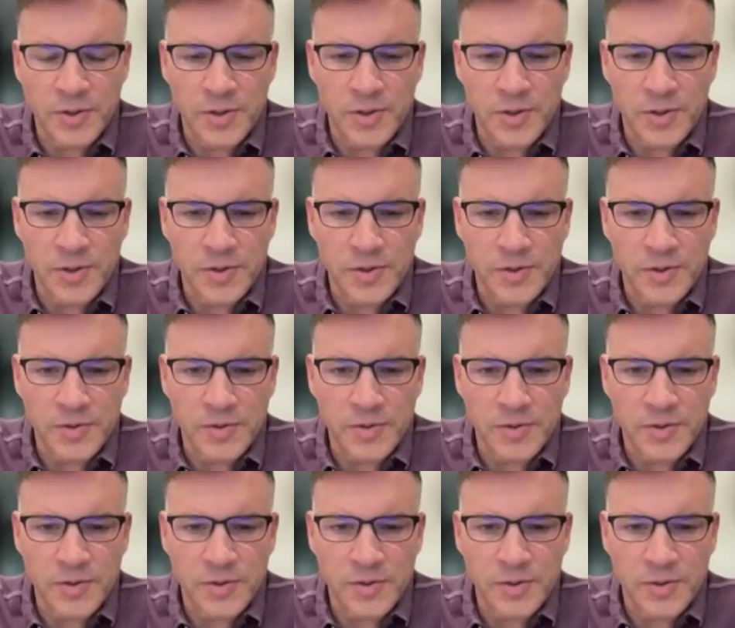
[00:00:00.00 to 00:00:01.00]

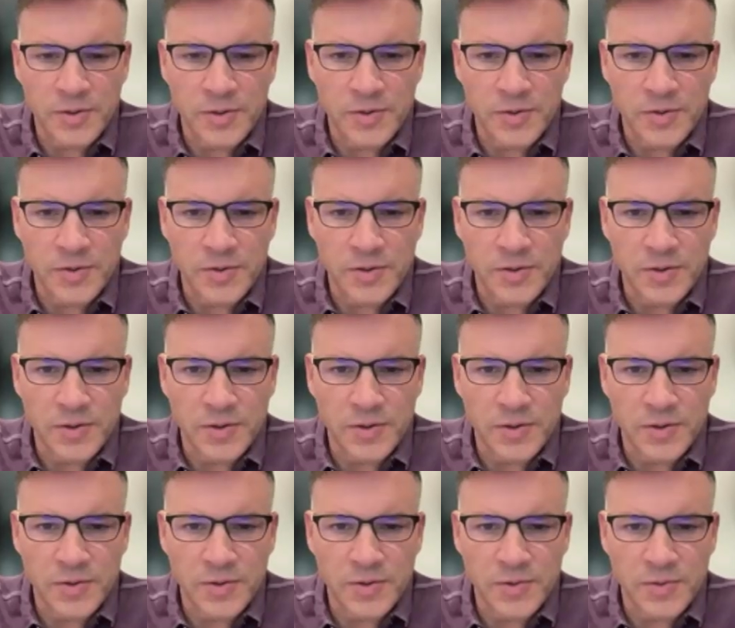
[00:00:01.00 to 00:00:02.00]

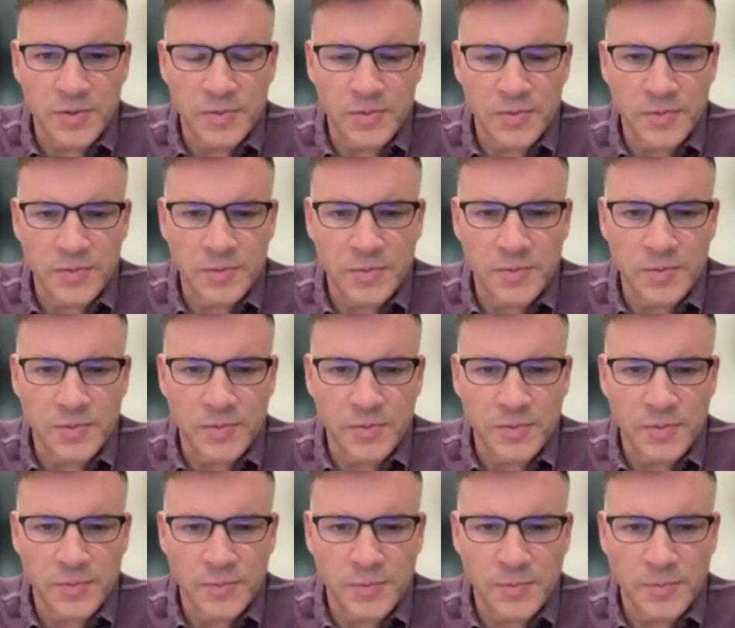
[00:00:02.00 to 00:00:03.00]

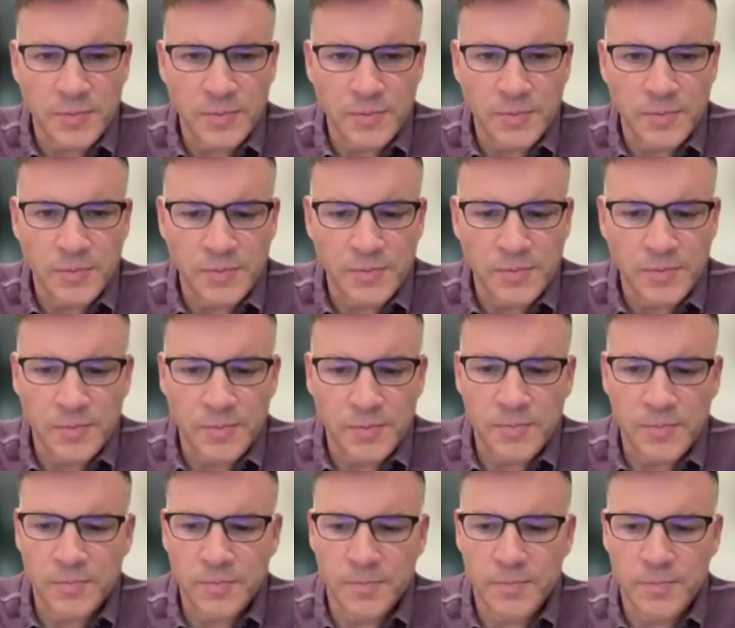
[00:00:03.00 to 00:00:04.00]

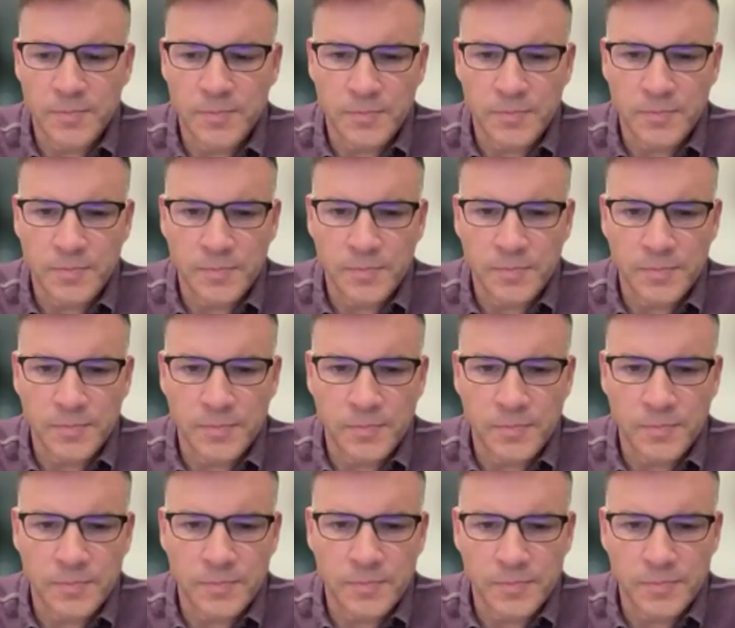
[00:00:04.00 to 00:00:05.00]

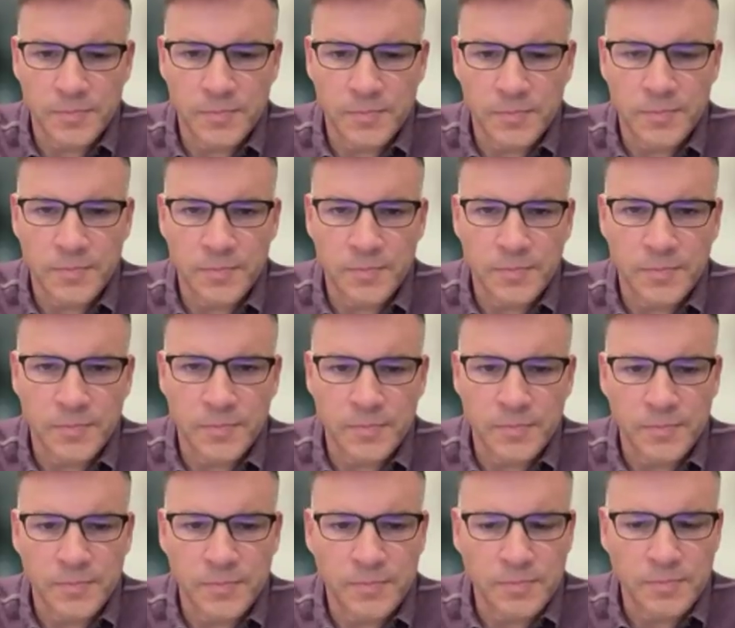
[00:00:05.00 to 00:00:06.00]

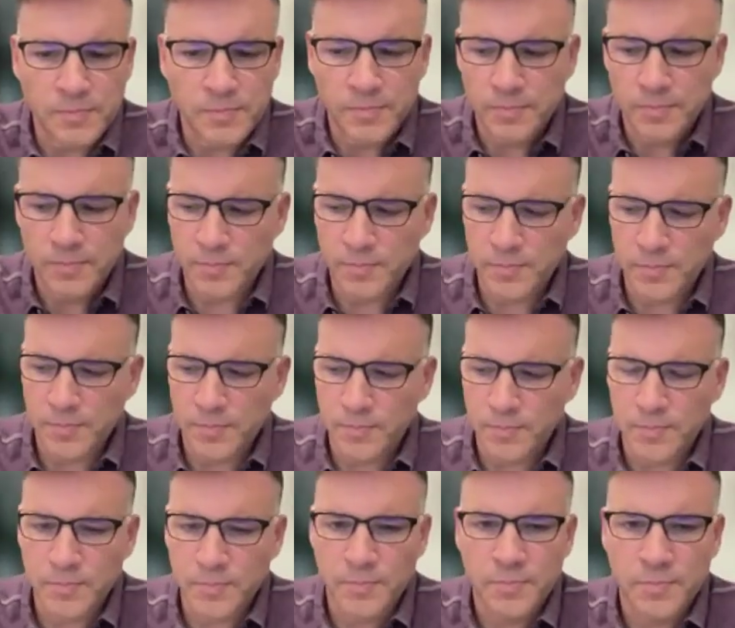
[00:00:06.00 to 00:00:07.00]

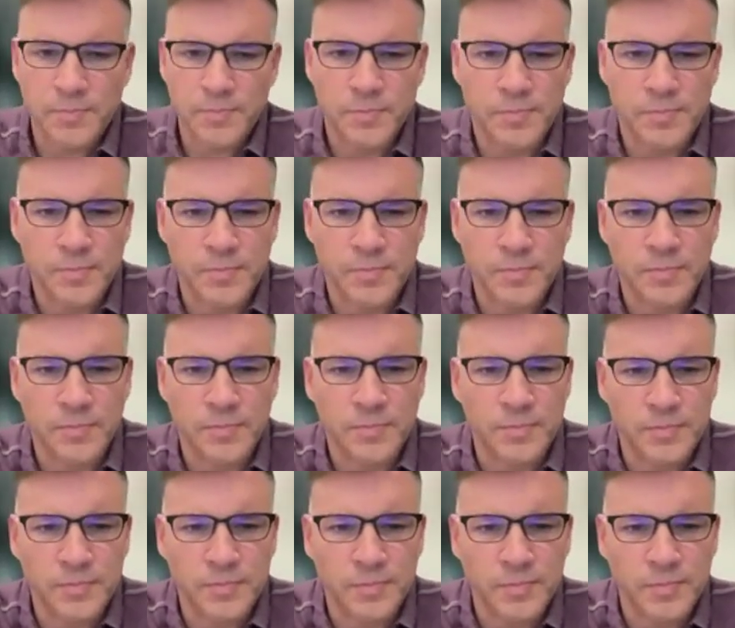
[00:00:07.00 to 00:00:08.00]
(not speaking)